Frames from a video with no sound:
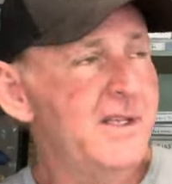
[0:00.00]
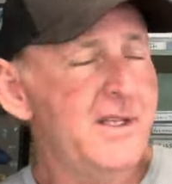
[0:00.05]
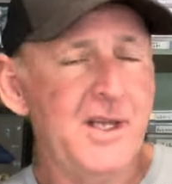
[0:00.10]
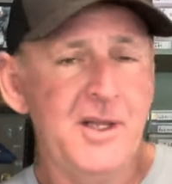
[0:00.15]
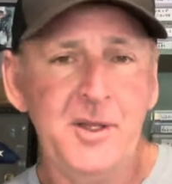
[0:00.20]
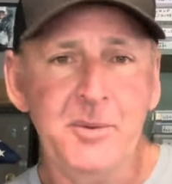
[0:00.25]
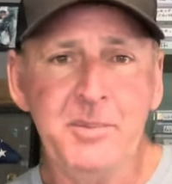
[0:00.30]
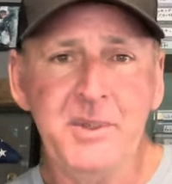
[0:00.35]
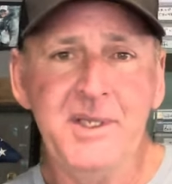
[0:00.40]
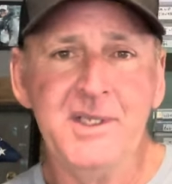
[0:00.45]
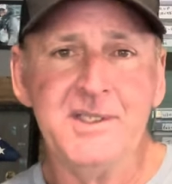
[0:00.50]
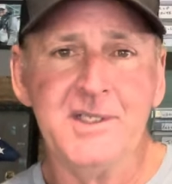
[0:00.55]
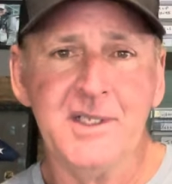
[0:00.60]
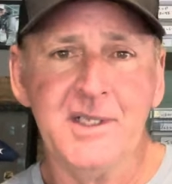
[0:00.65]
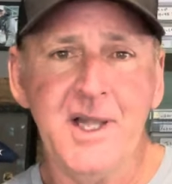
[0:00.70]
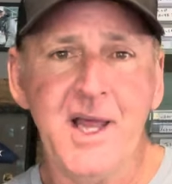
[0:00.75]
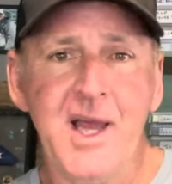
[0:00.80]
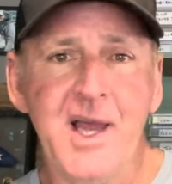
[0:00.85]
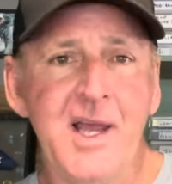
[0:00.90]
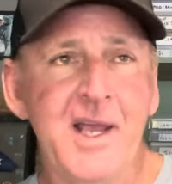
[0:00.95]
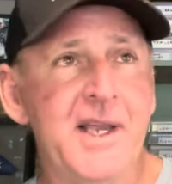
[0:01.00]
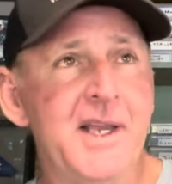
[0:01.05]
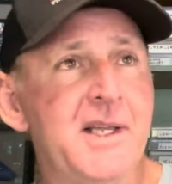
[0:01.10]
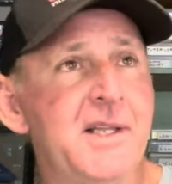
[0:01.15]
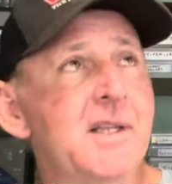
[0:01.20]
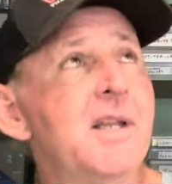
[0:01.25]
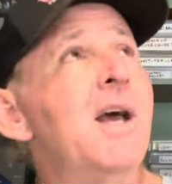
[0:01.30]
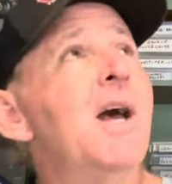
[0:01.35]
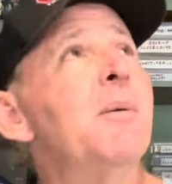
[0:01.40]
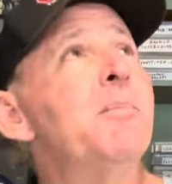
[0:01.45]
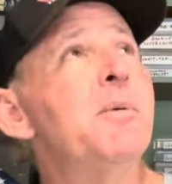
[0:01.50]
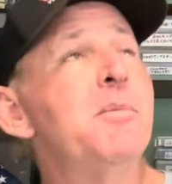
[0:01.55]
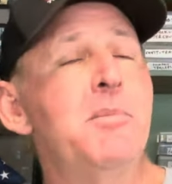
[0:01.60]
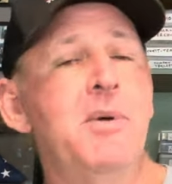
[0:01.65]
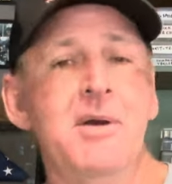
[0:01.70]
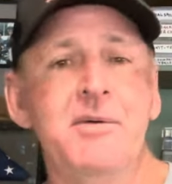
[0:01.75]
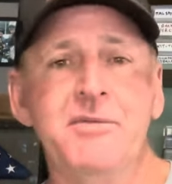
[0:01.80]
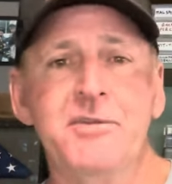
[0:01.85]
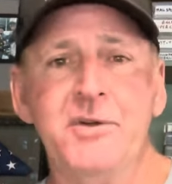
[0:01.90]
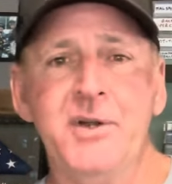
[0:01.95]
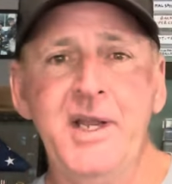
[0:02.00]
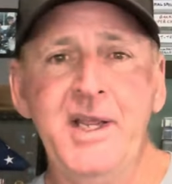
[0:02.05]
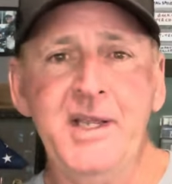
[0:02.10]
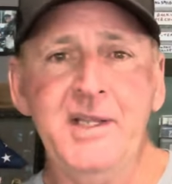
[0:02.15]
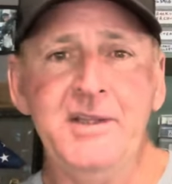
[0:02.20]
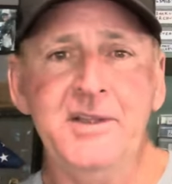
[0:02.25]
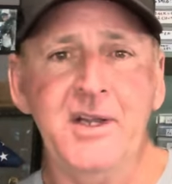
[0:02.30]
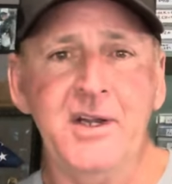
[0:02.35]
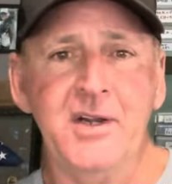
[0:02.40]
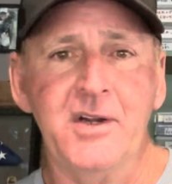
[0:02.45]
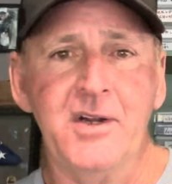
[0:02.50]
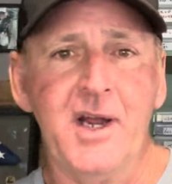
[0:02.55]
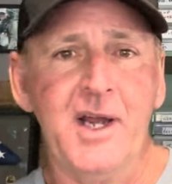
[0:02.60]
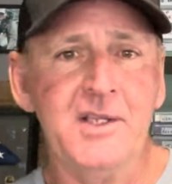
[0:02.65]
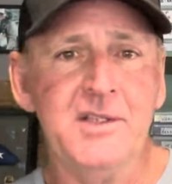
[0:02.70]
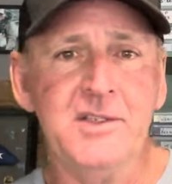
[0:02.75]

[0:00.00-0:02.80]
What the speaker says: yellow piece of line up above their head there.